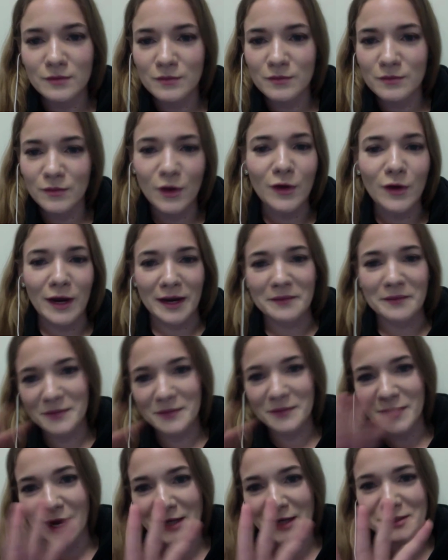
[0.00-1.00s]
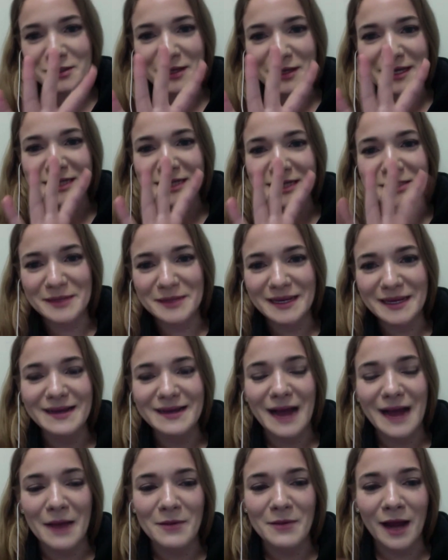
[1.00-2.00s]
okay, not to like speak,
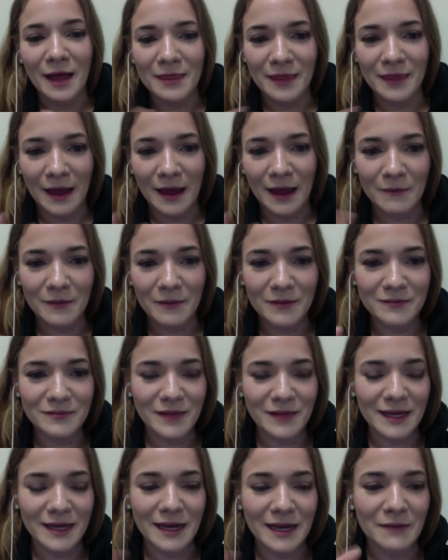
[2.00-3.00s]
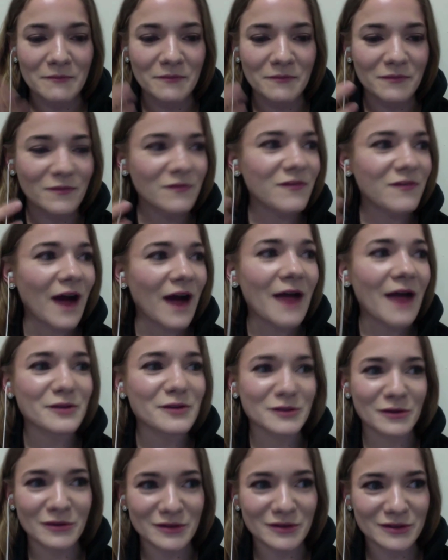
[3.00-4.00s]
I'm not that like I'm 5 years
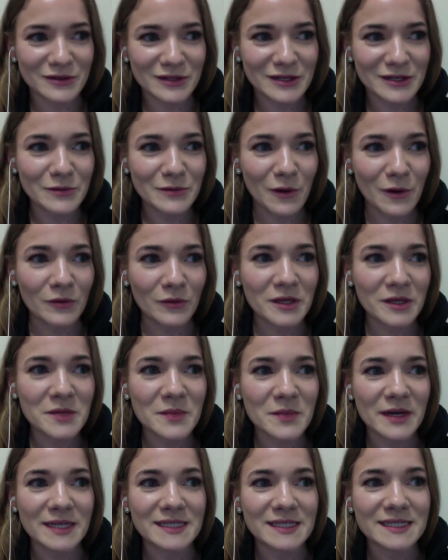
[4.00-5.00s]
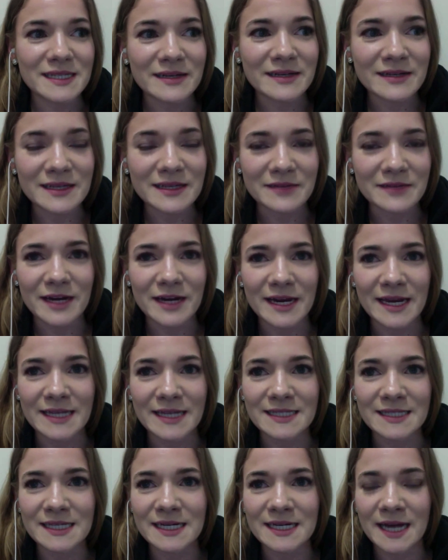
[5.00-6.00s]
older than you only, but still even at
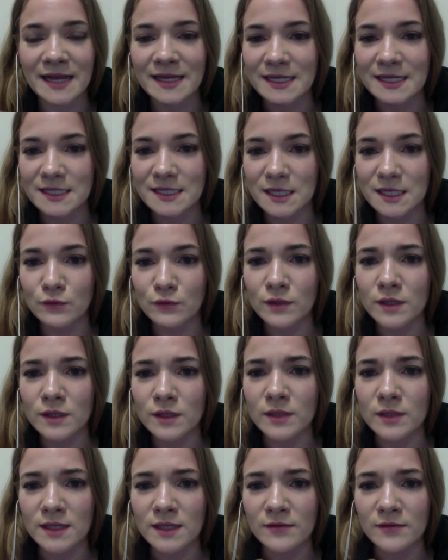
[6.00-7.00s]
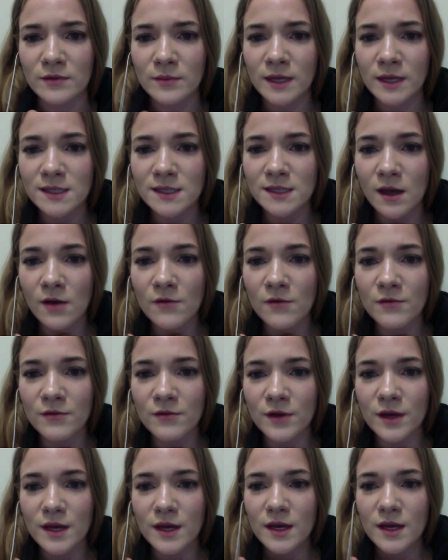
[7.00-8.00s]
18 I like didn't really believe in myself
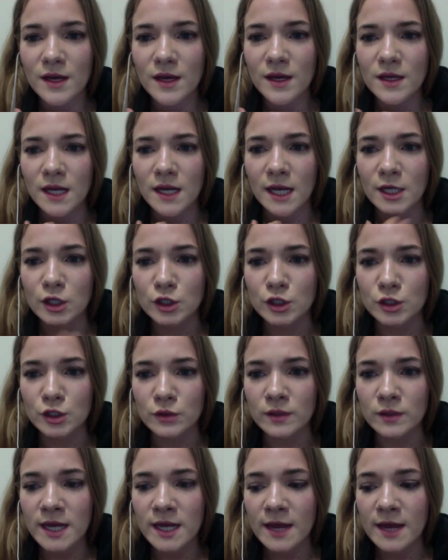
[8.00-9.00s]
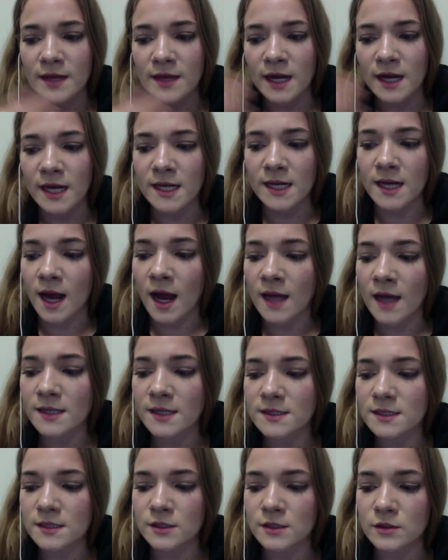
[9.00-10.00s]
that I could do it. And then I got
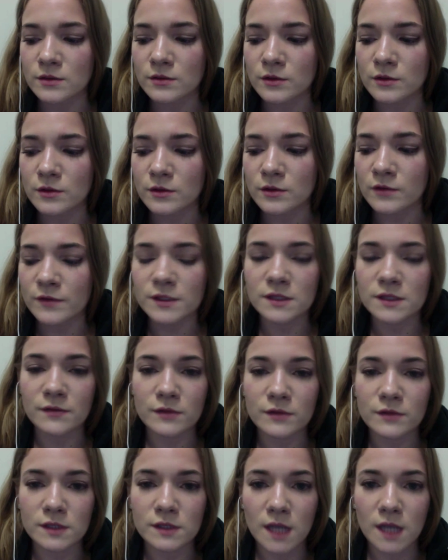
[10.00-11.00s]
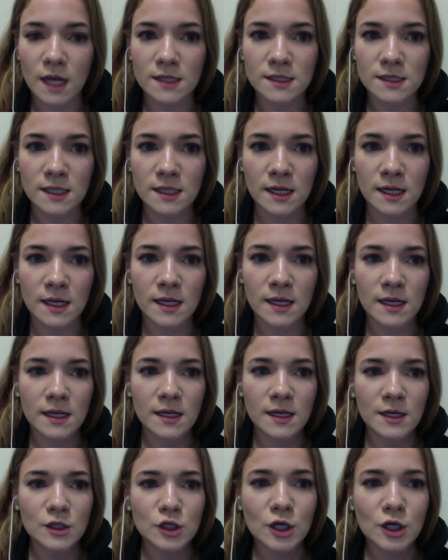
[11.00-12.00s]
to University of Wisconsin,
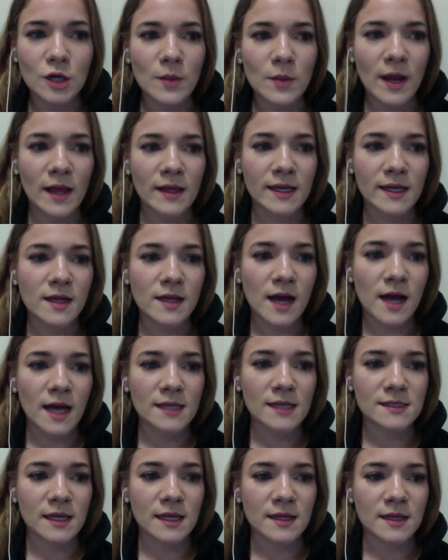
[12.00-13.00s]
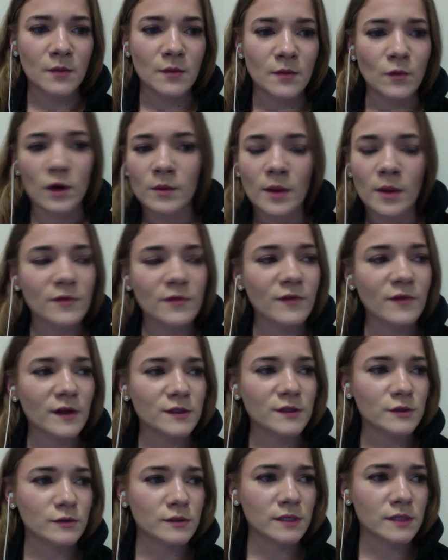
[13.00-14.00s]
took a ballet class, and then one of my
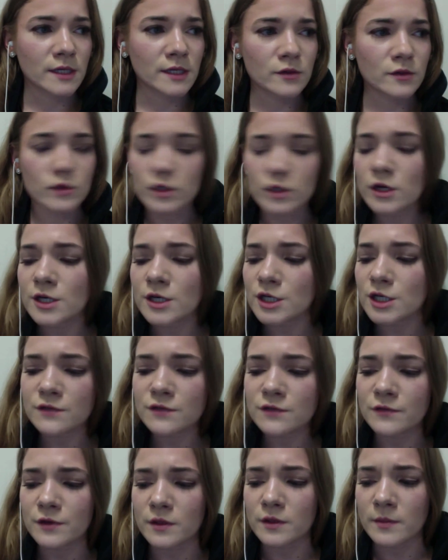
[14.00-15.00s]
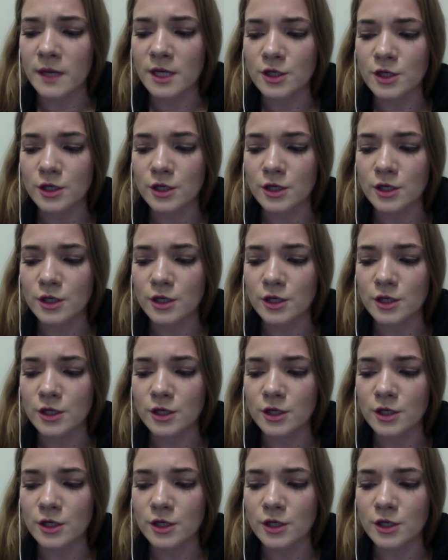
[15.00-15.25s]
professors was like, you should audition for the major.